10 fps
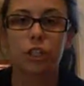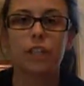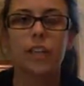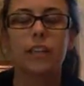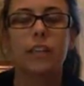
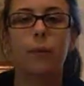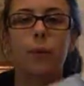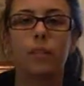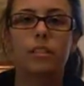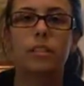sheet that
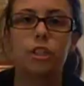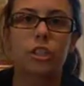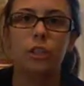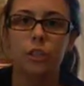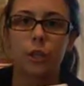was
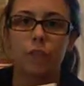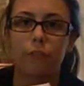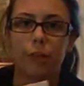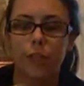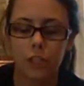just additional
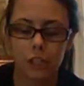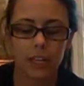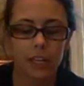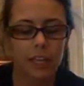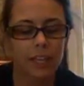information,
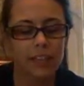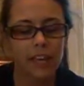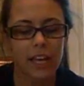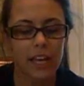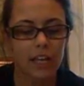
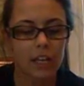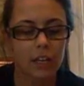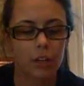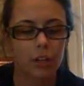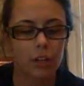that
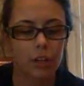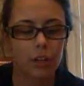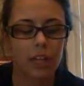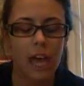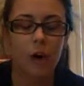
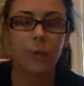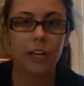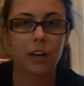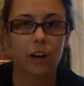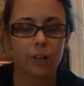I'll
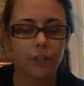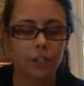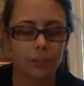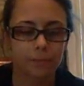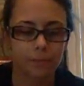read it off to
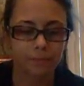you.